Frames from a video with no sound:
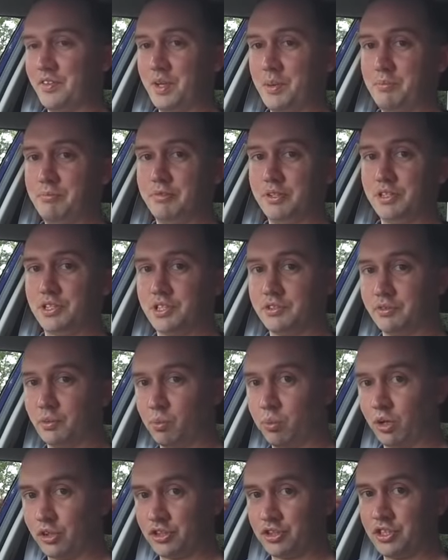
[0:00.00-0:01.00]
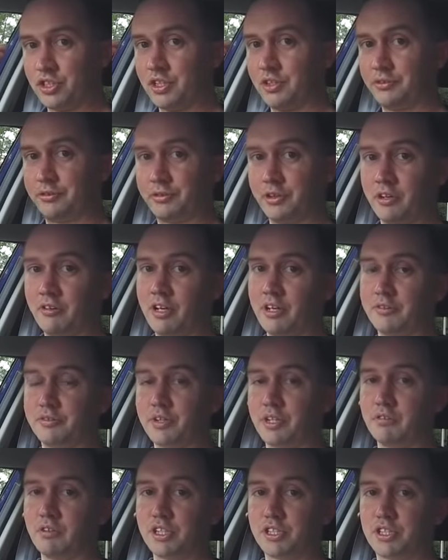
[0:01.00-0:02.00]
the imprint of a watch in your forehead
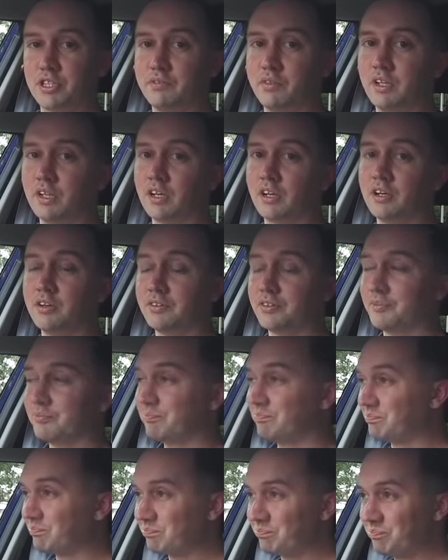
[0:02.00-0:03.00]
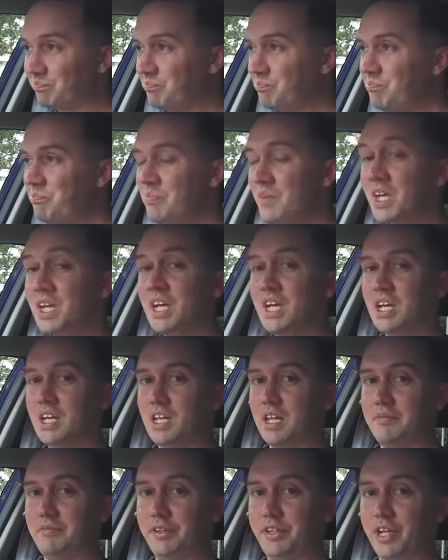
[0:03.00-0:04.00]
for the rest of your life?
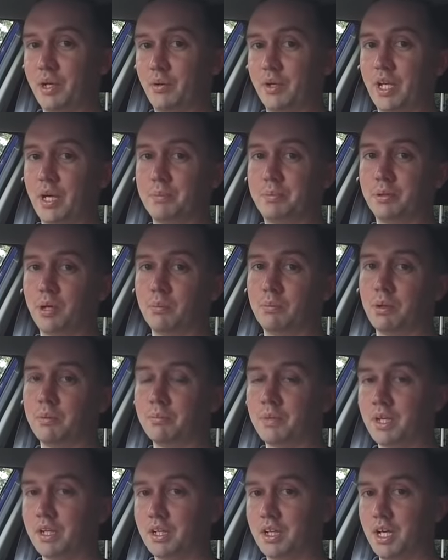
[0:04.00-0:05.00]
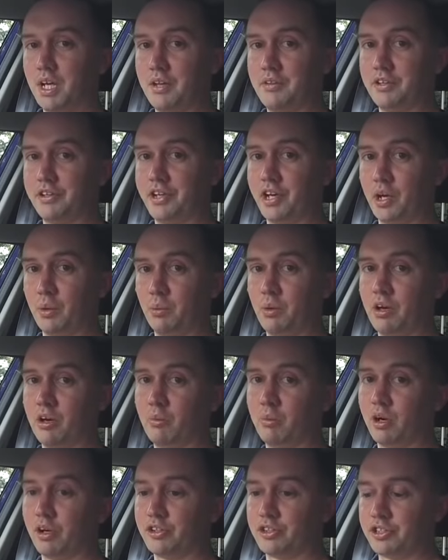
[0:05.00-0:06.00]
If you don't want that problem, either don't wear
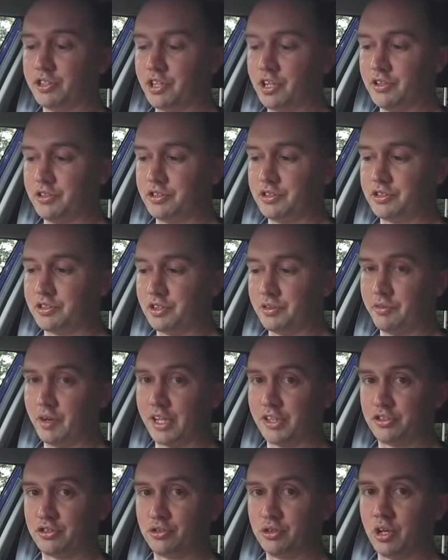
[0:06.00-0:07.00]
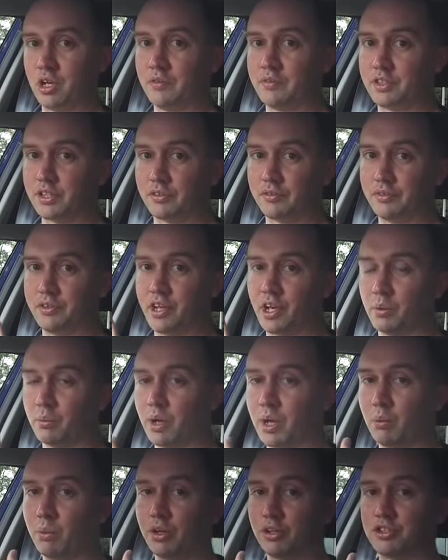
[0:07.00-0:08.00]
a watch. You notice advanced drivers often don't
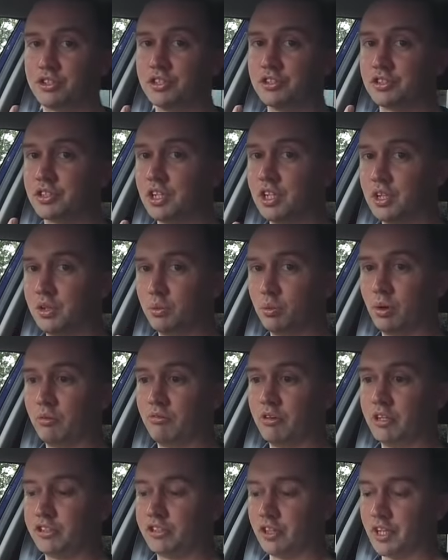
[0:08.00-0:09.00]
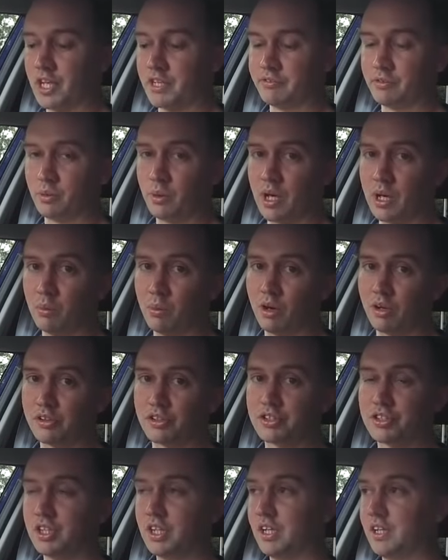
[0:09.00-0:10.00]
wear watches. One reason i never wear a
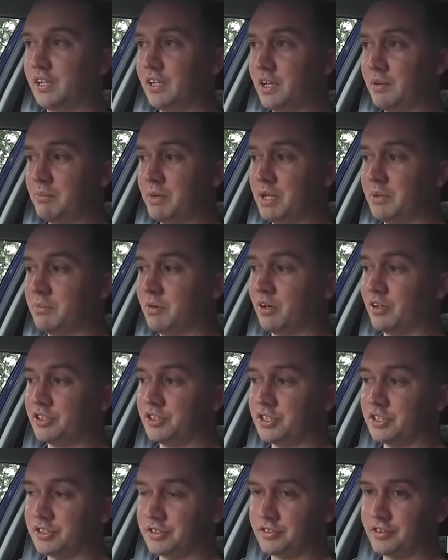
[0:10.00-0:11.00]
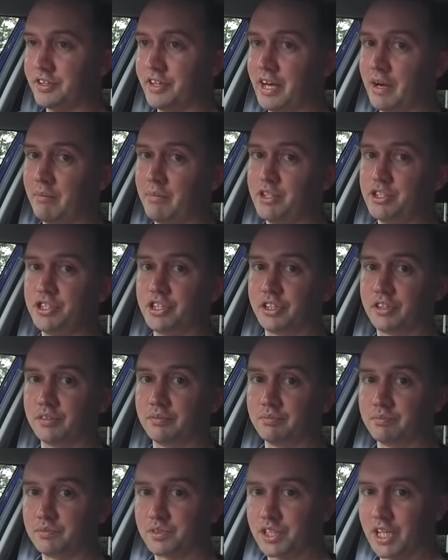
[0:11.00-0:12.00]
watch, it minimises the damage you
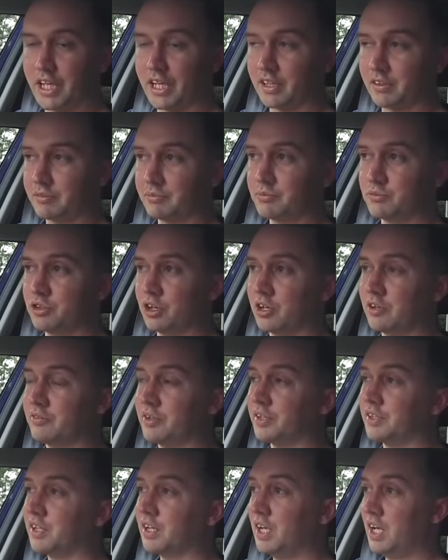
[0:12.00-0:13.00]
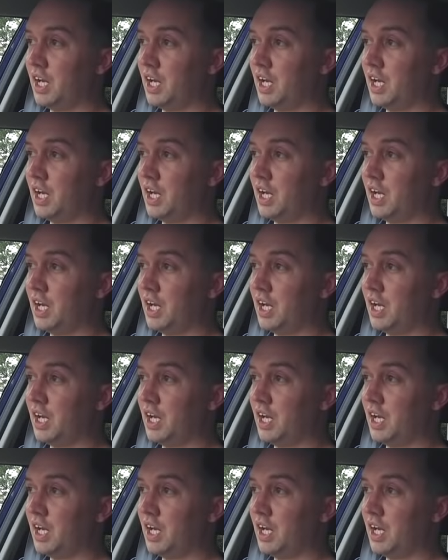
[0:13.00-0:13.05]
can take from driving.